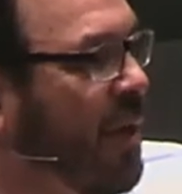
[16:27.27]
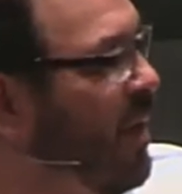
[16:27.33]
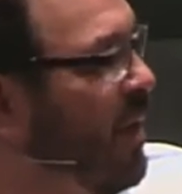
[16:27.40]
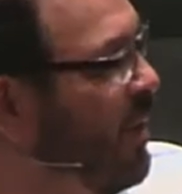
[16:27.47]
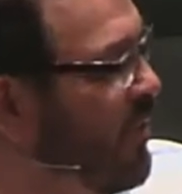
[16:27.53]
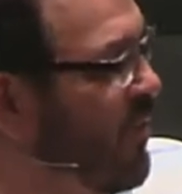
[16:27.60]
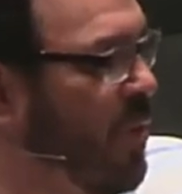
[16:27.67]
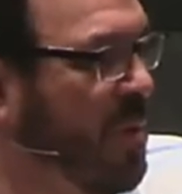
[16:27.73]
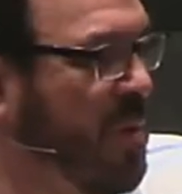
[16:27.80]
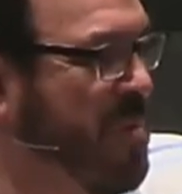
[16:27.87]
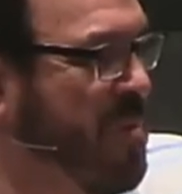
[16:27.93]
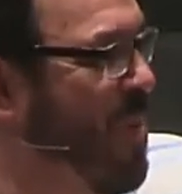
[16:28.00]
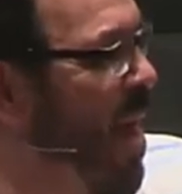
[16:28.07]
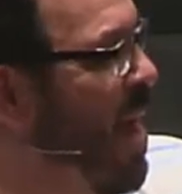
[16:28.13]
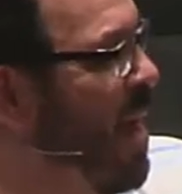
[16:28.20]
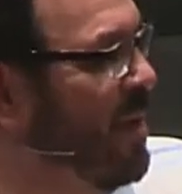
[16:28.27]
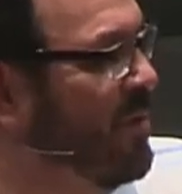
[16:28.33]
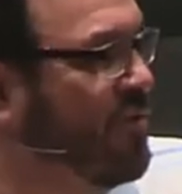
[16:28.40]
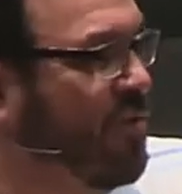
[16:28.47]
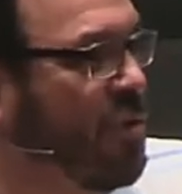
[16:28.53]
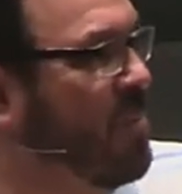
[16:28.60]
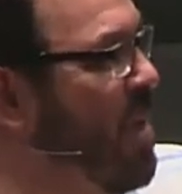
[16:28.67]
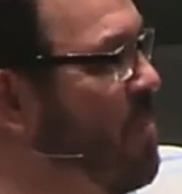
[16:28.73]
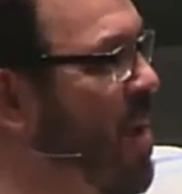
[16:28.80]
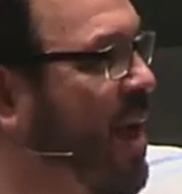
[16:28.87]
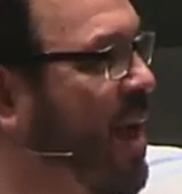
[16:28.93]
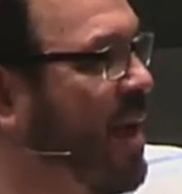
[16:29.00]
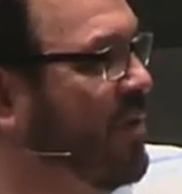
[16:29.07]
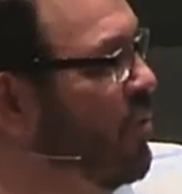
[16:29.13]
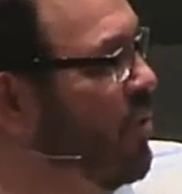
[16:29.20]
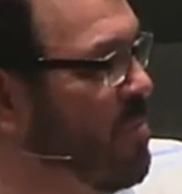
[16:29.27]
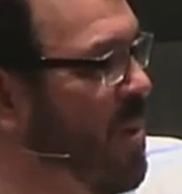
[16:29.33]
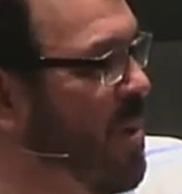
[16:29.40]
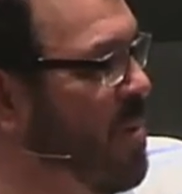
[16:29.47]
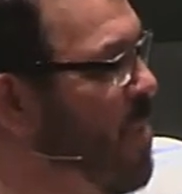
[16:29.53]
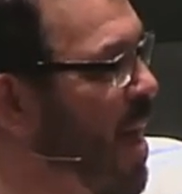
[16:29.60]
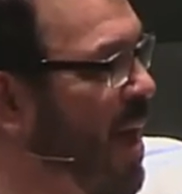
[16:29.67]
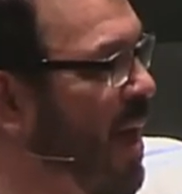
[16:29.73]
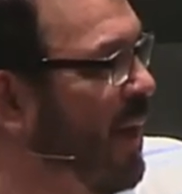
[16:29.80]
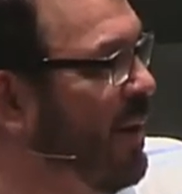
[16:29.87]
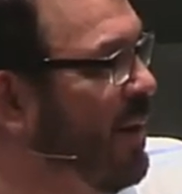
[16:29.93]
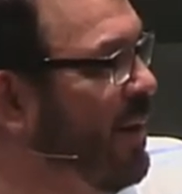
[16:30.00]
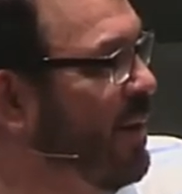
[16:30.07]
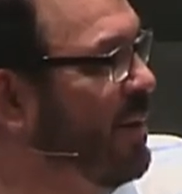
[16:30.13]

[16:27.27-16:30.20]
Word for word: it's going to be bad, it's going to be bad, it's going to be bad.